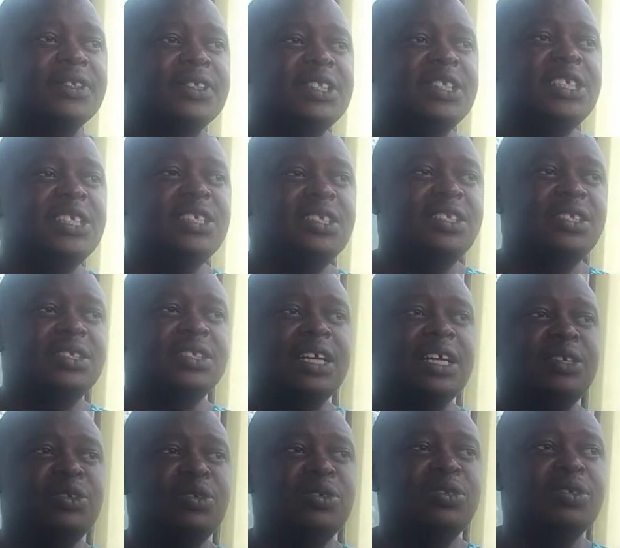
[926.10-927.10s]
This
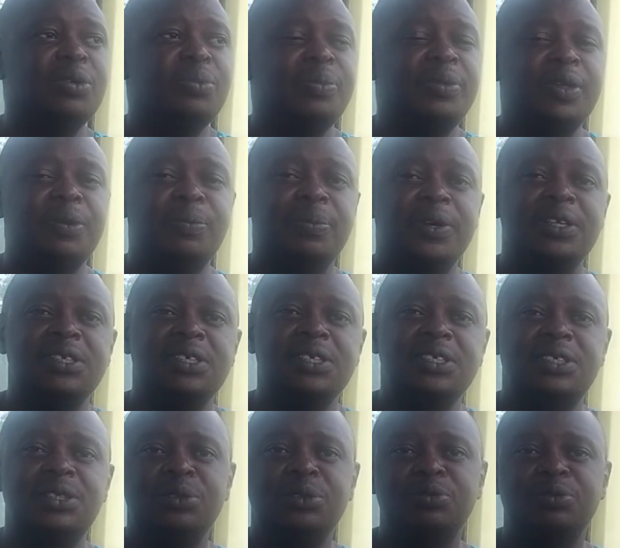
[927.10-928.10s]
can also be
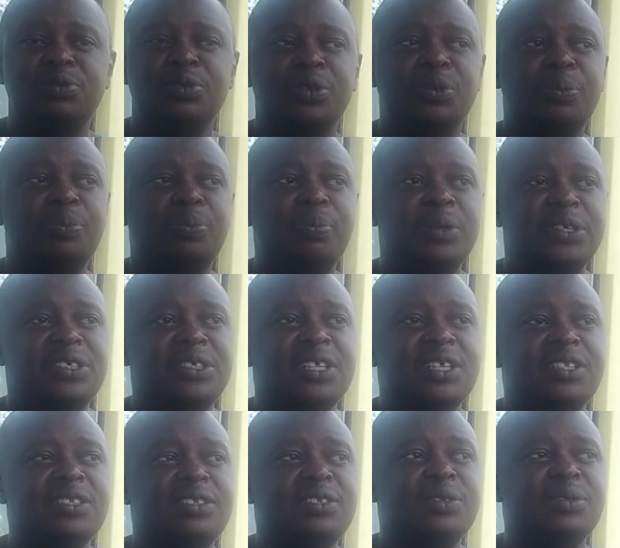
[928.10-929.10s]
predictive for
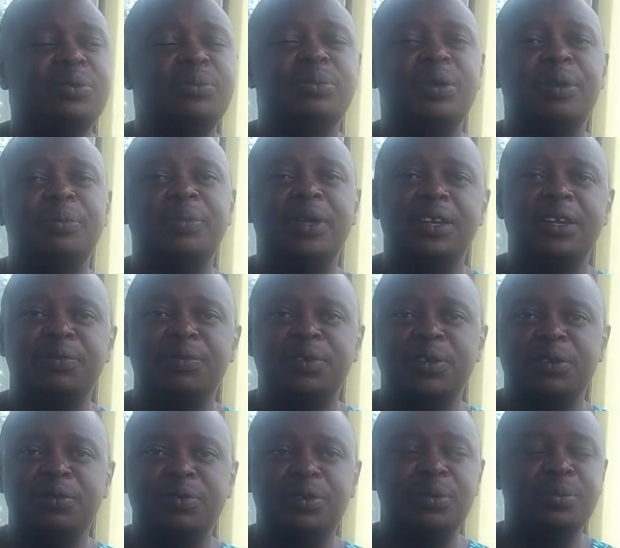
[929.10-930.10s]
patients who may benefit
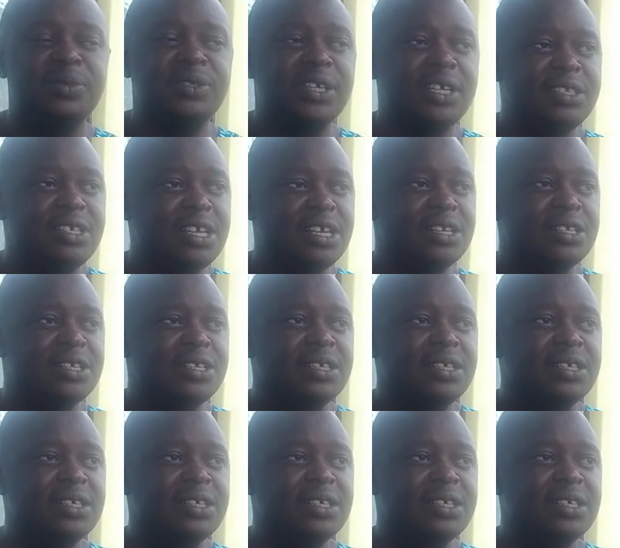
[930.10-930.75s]
from surgery,